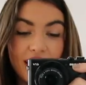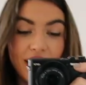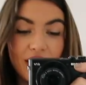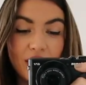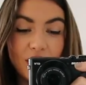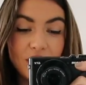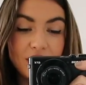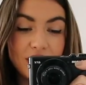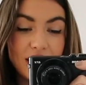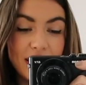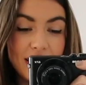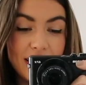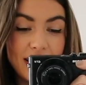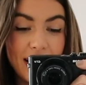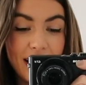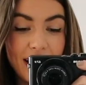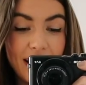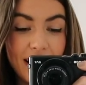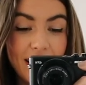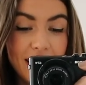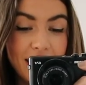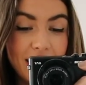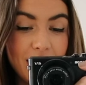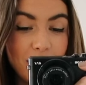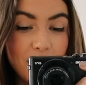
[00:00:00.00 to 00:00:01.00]
I also
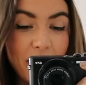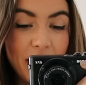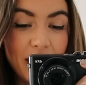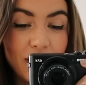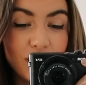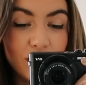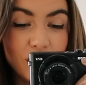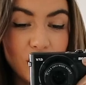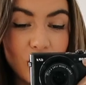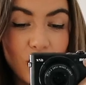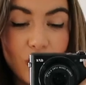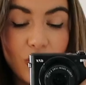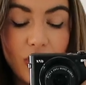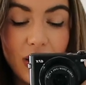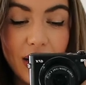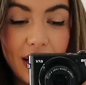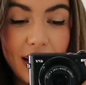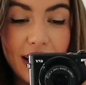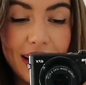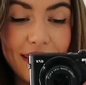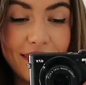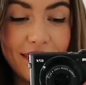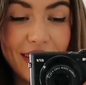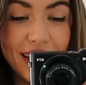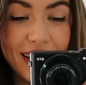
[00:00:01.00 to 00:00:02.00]
think a little bit of shoulder
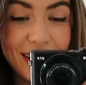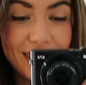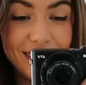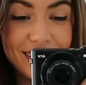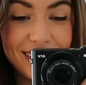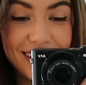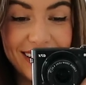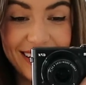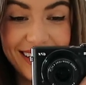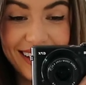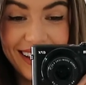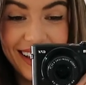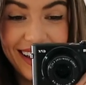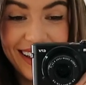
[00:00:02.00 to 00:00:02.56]
cleavage